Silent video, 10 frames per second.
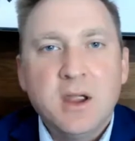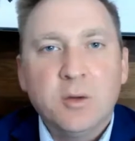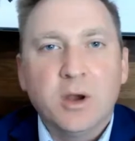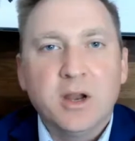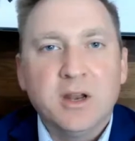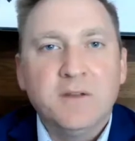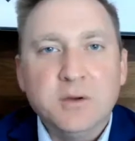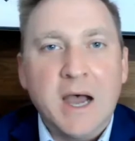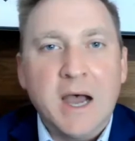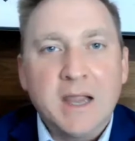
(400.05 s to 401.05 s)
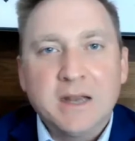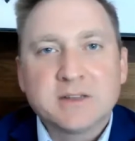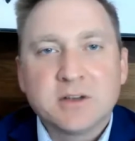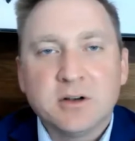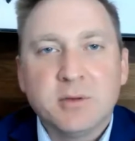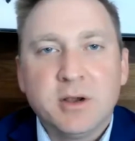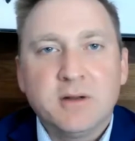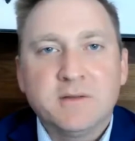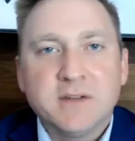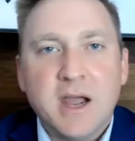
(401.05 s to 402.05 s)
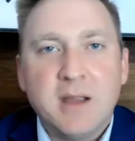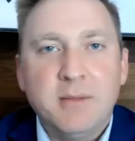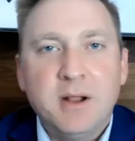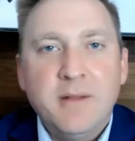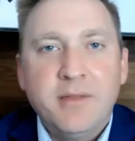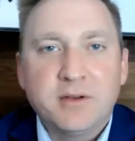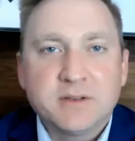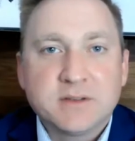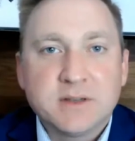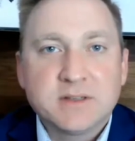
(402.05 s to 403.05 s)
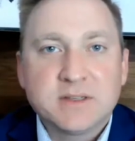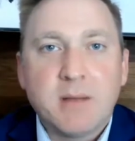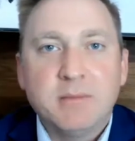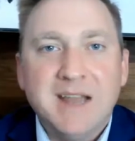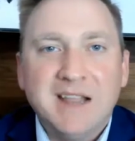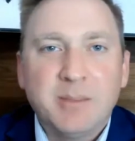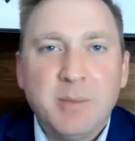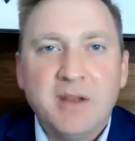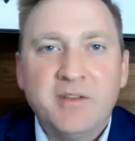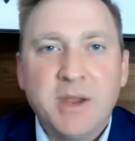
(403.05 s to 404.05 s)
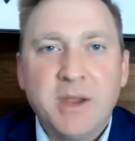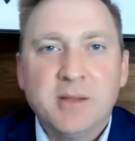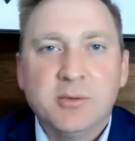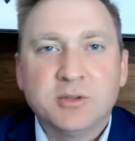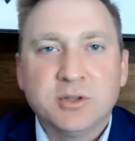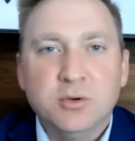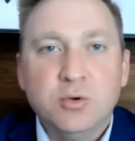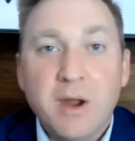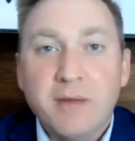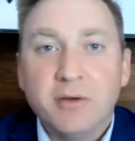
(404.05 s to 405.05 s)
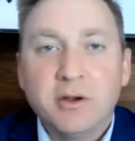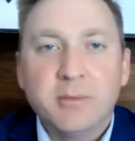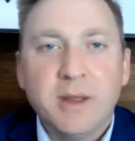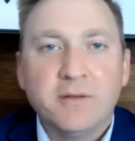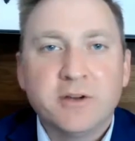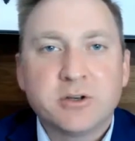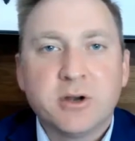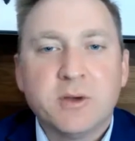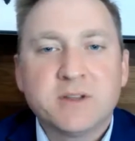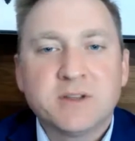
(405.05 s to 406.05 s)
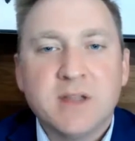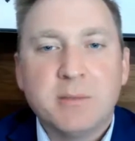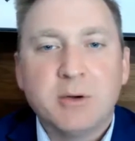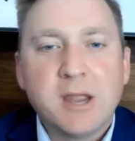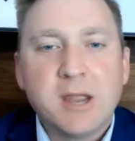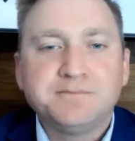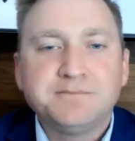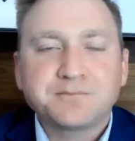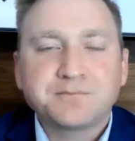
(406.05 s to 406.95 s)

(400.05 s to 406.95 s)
wherein if you die in a certain period of time, there's some death benefit payable to whoever your beneficiary was on that plan.